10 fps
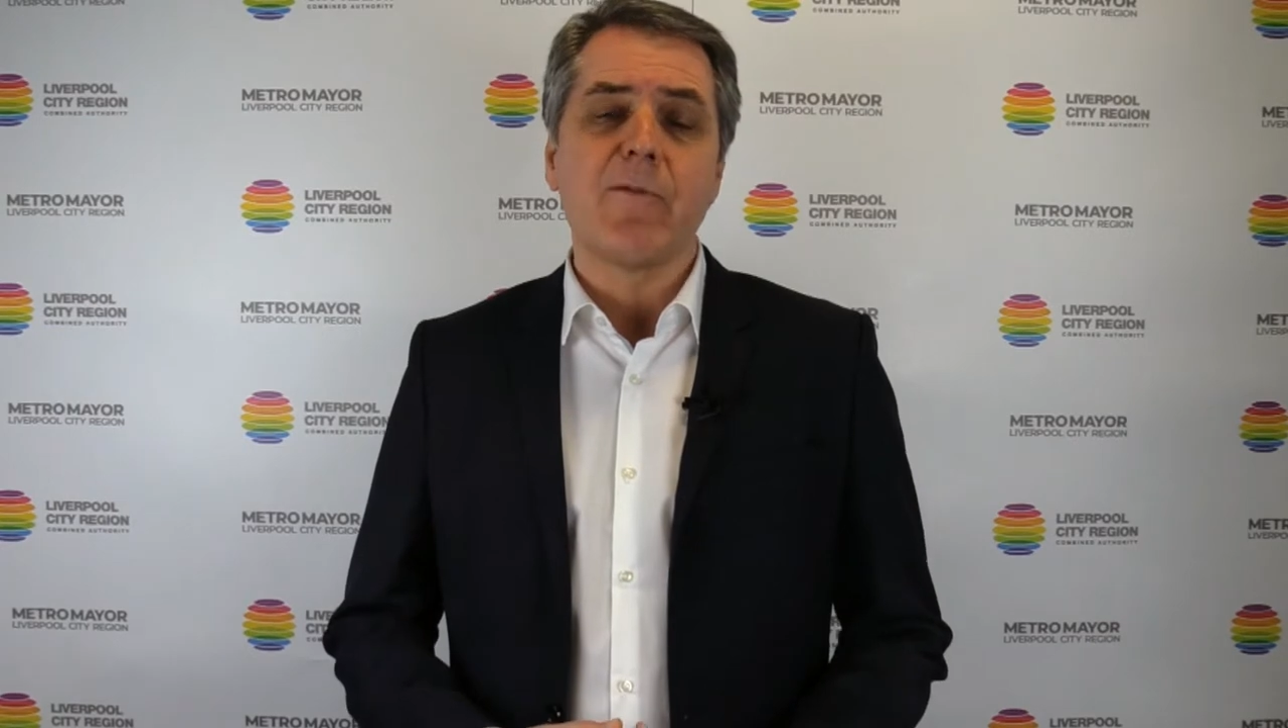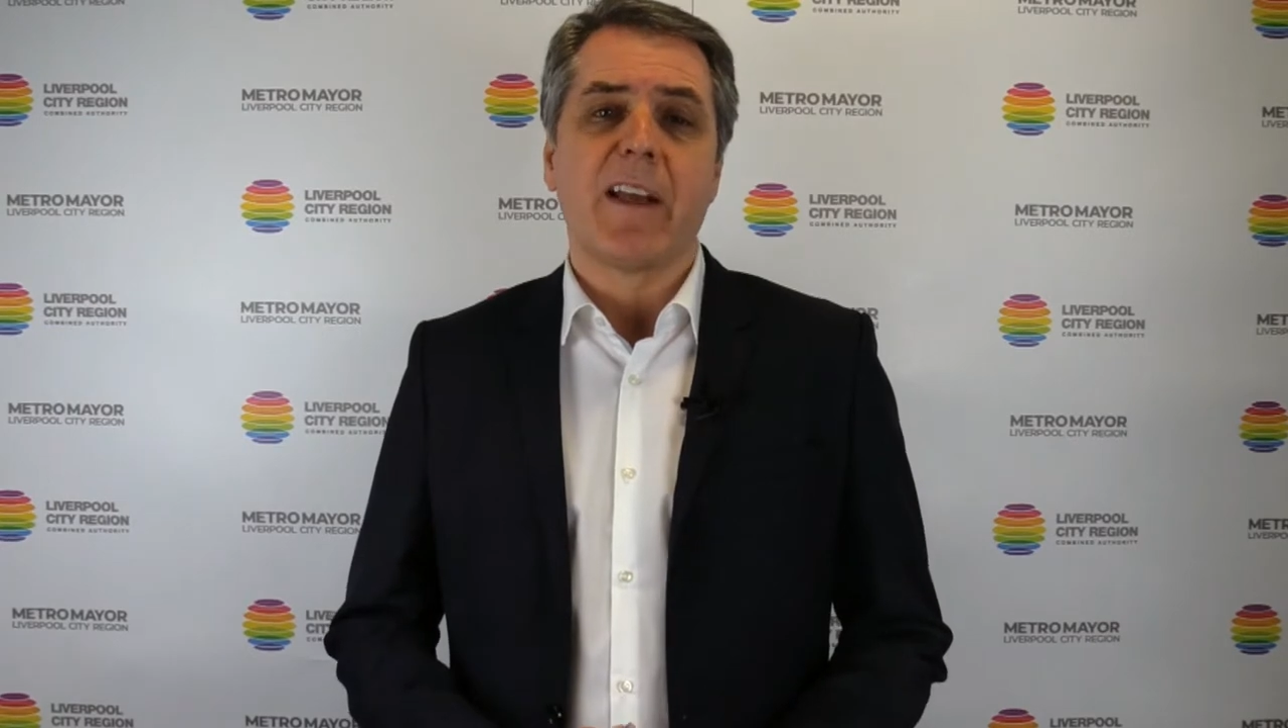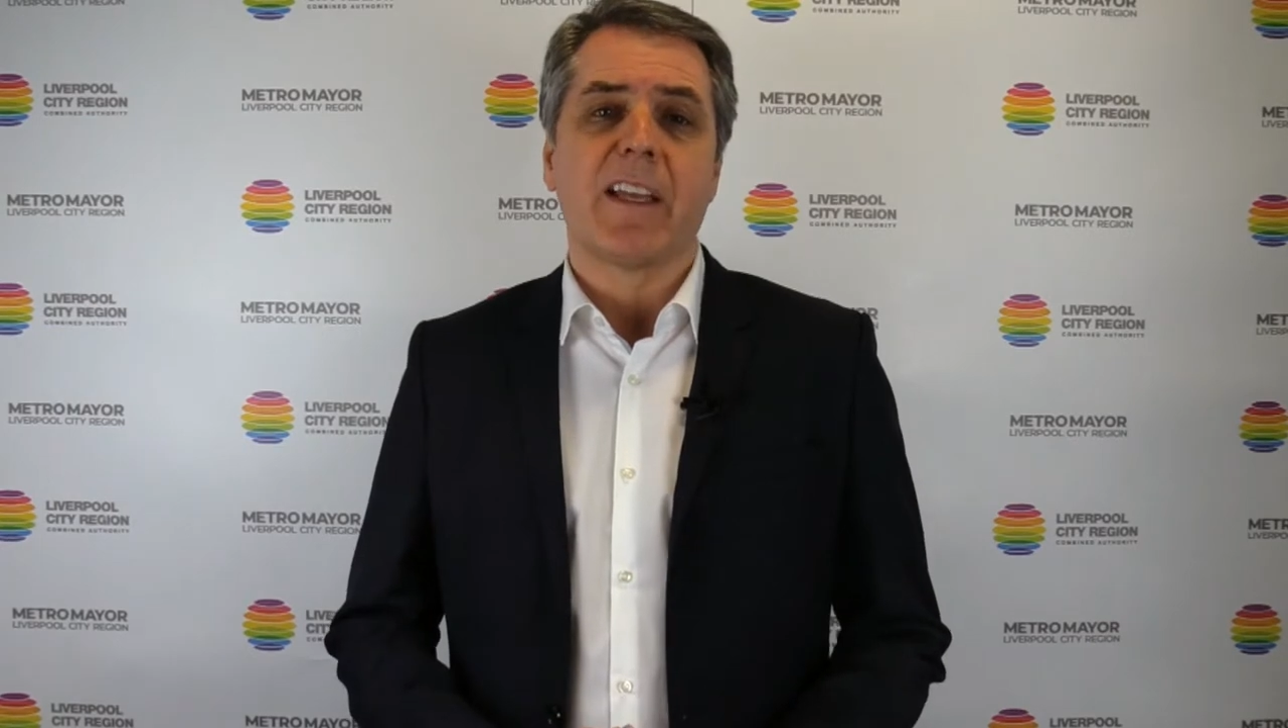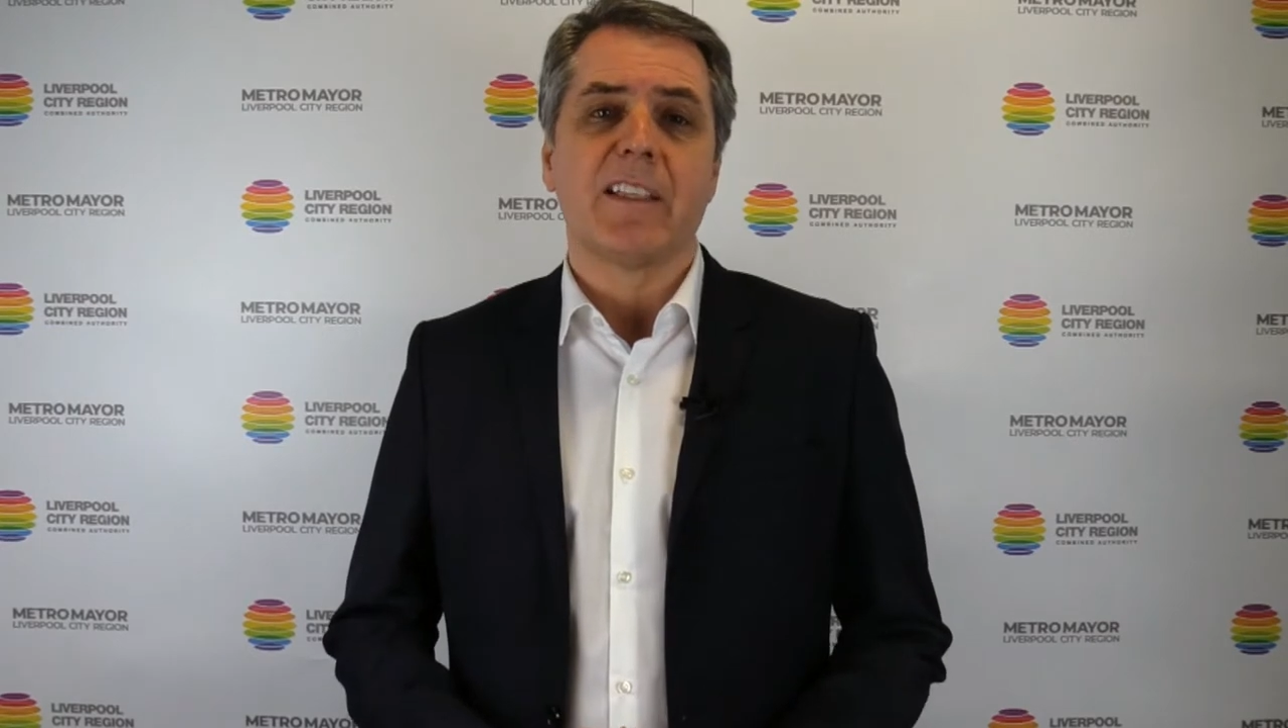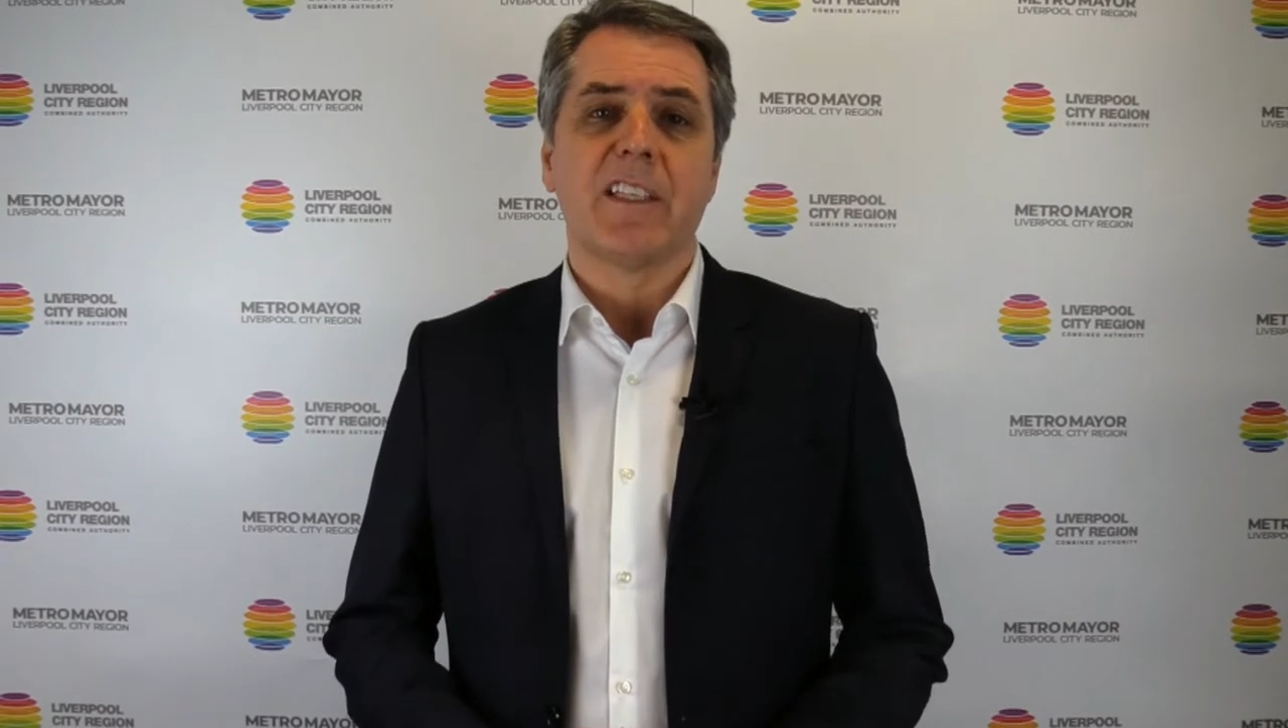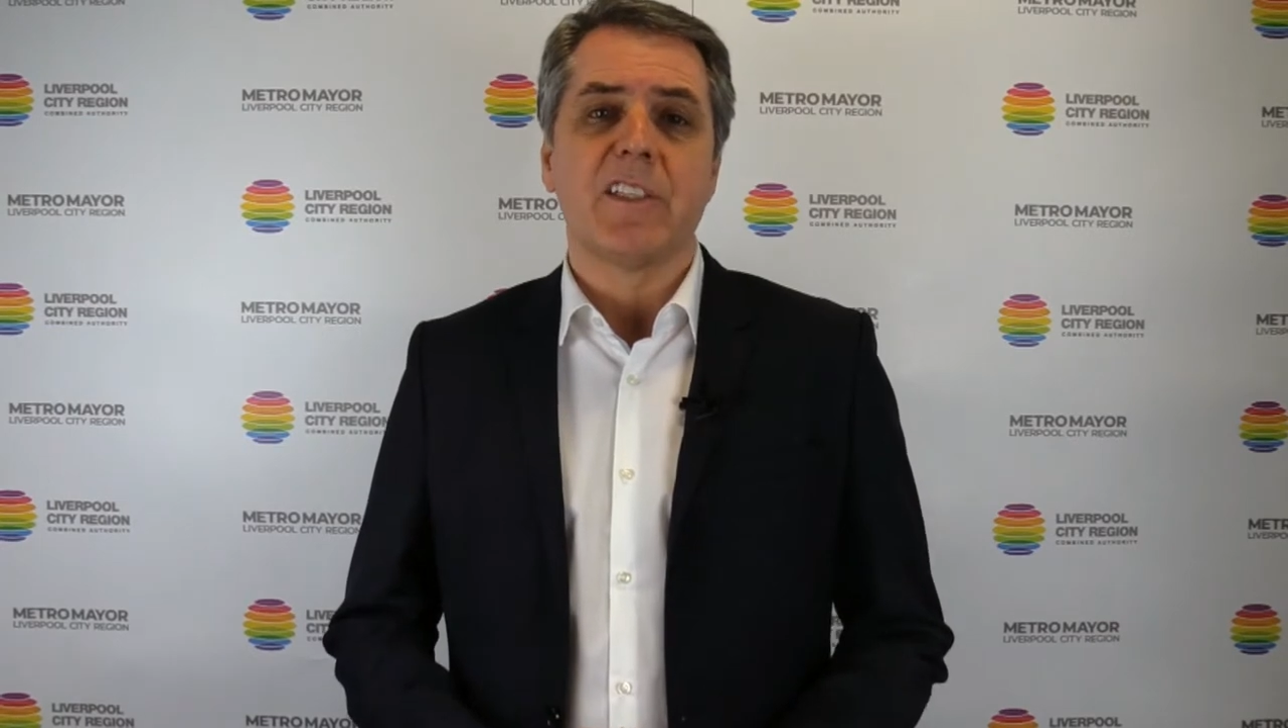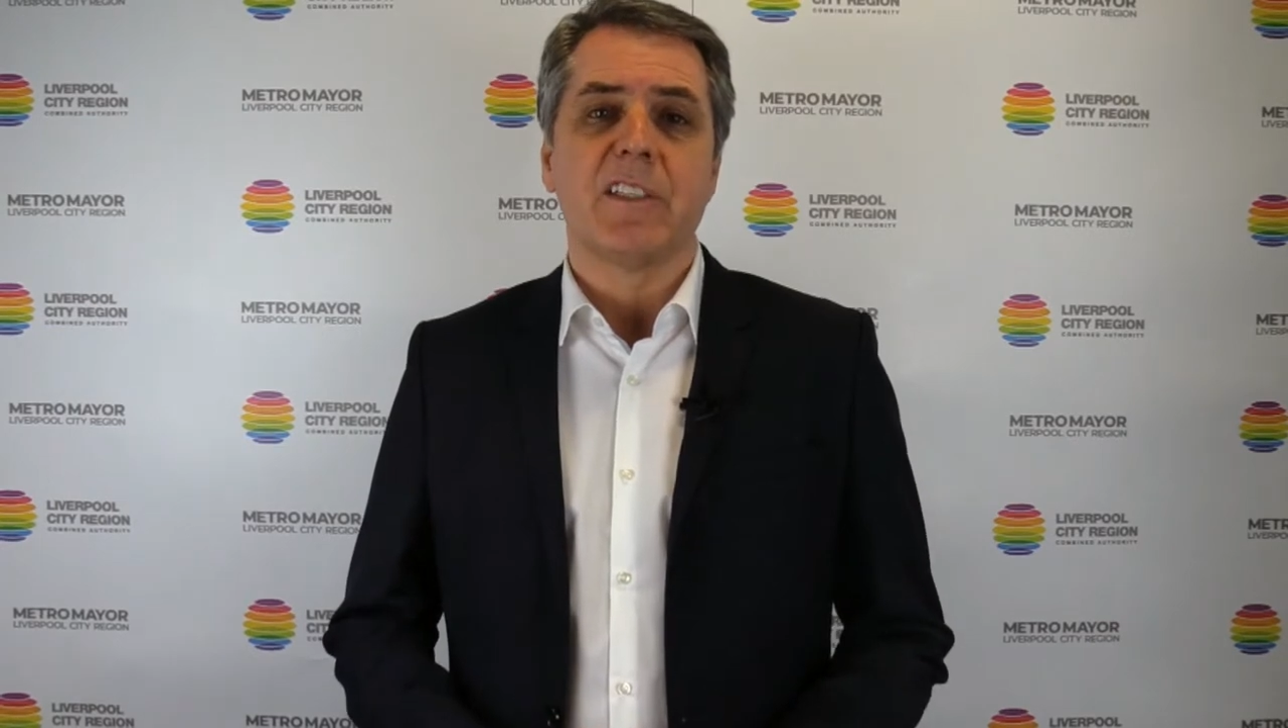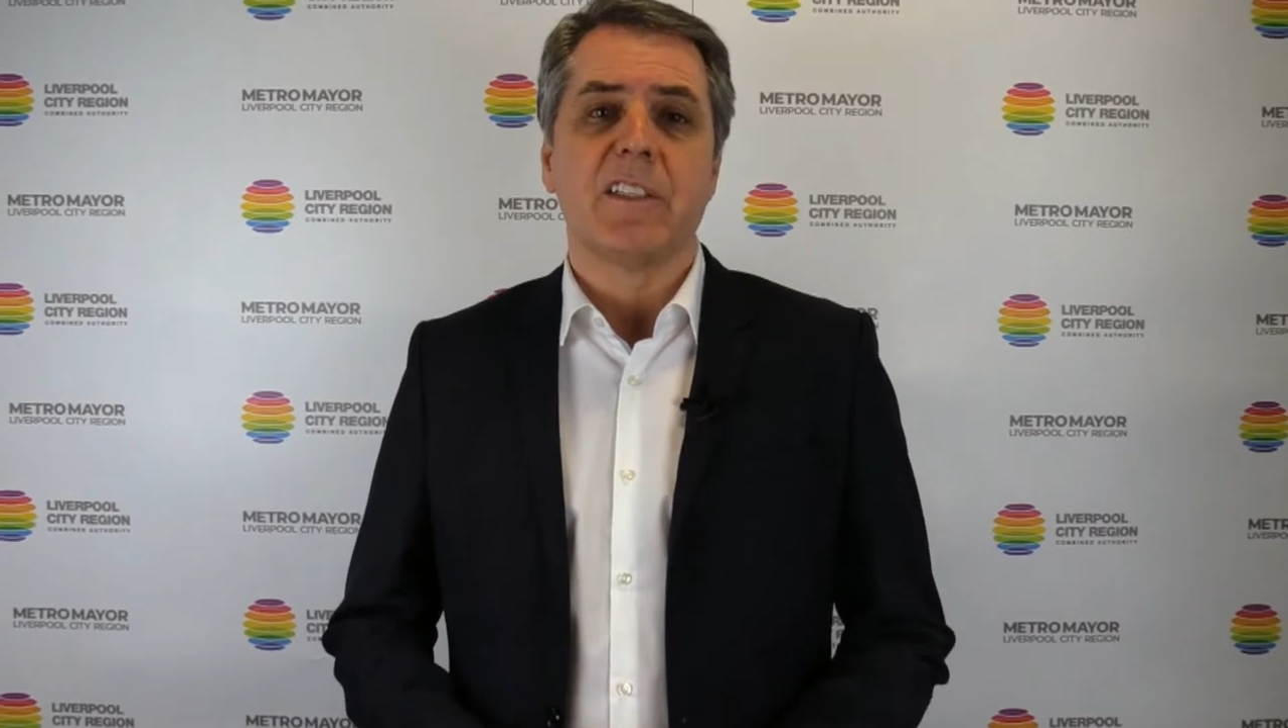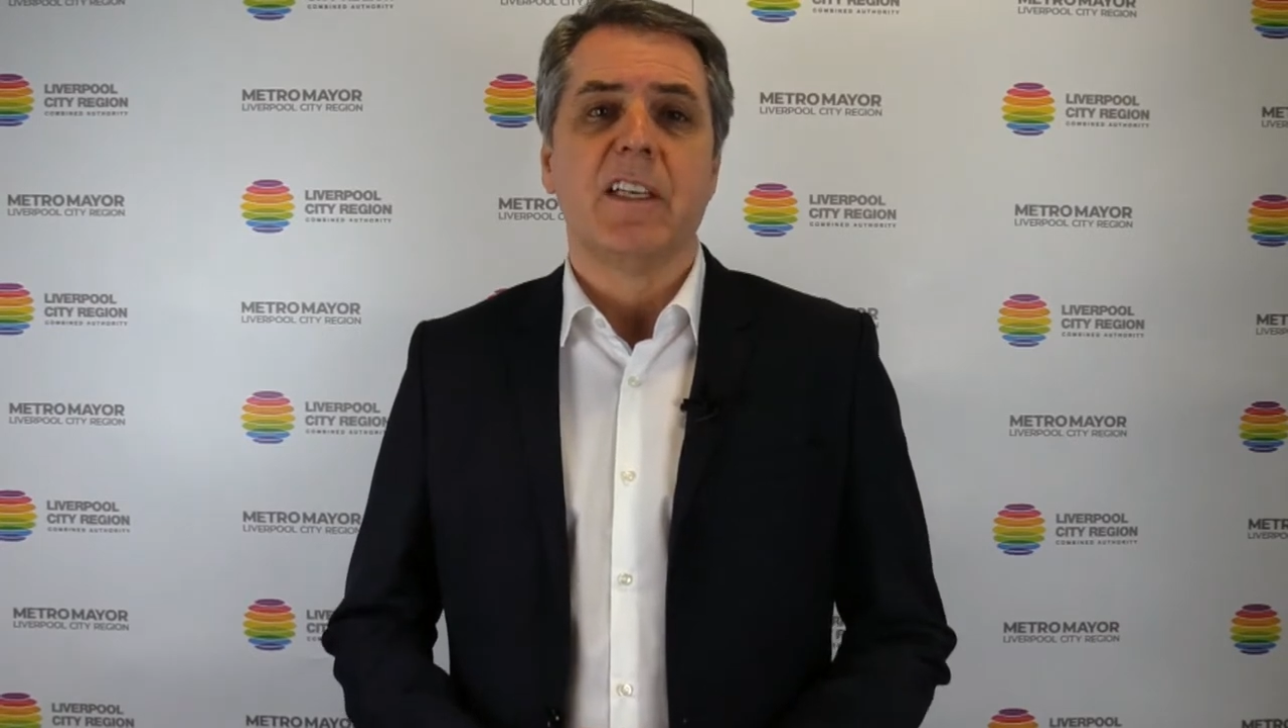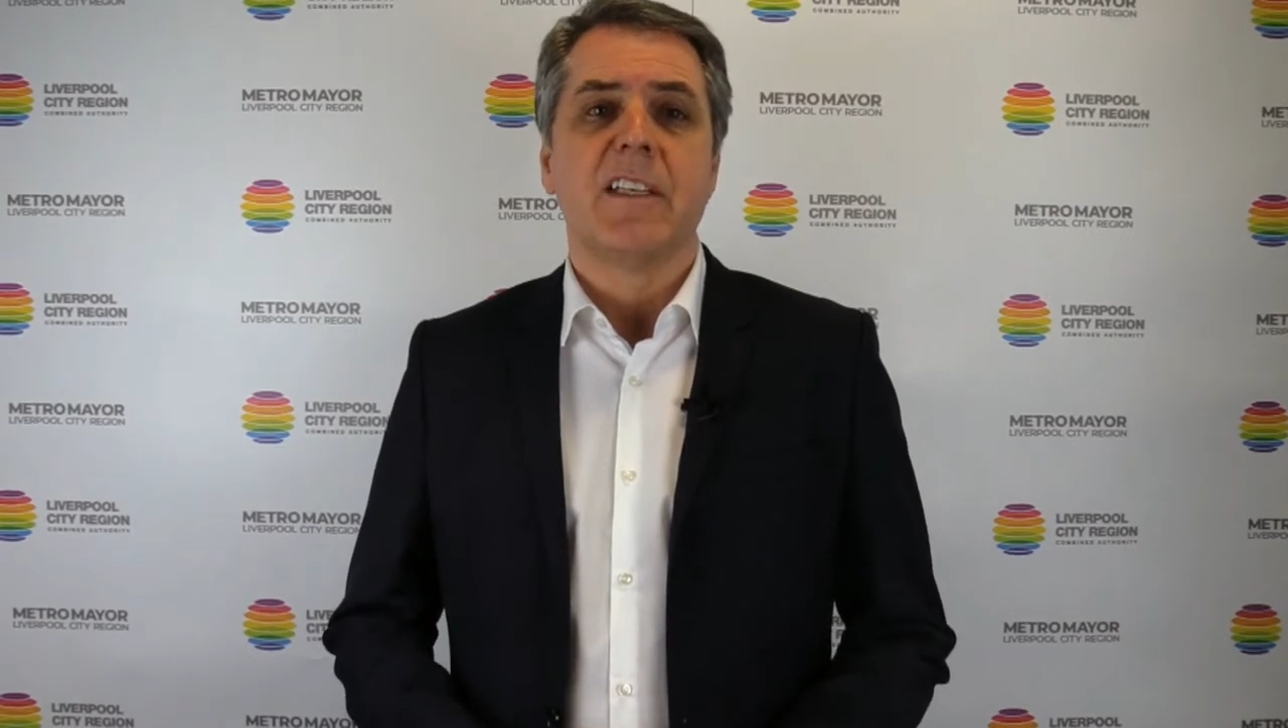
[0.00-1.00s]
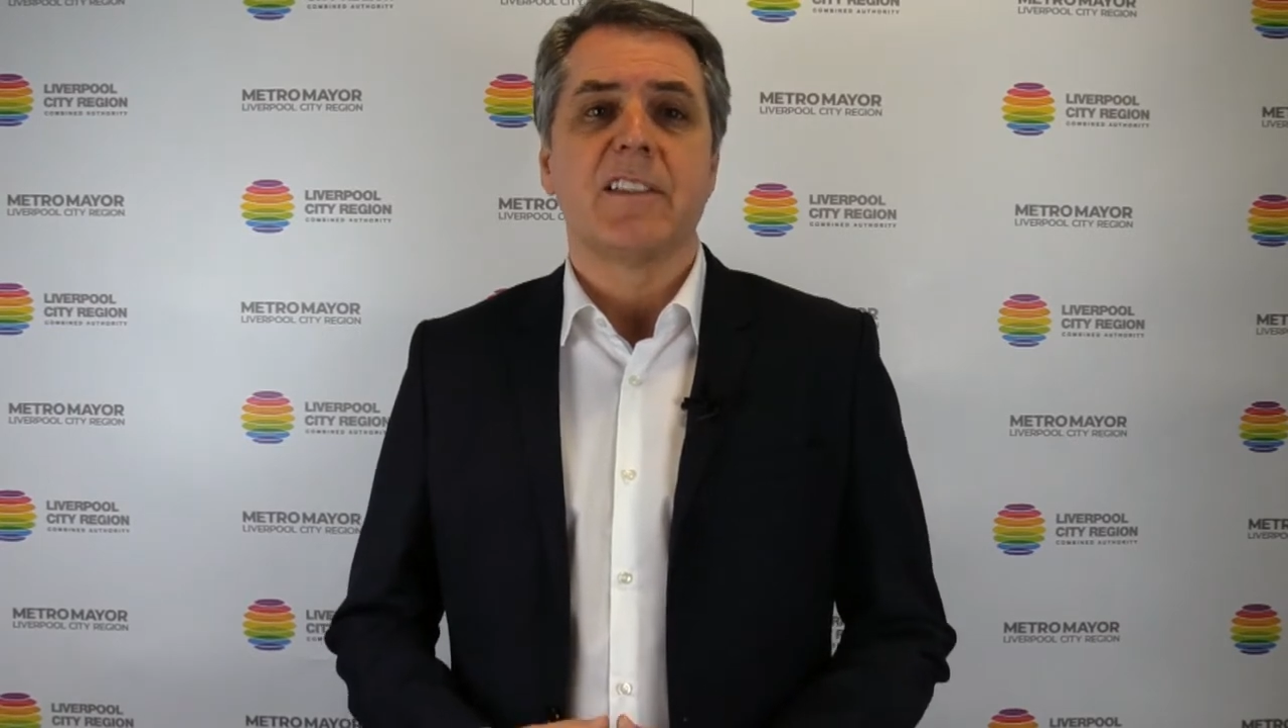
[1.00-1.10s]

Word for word: recognition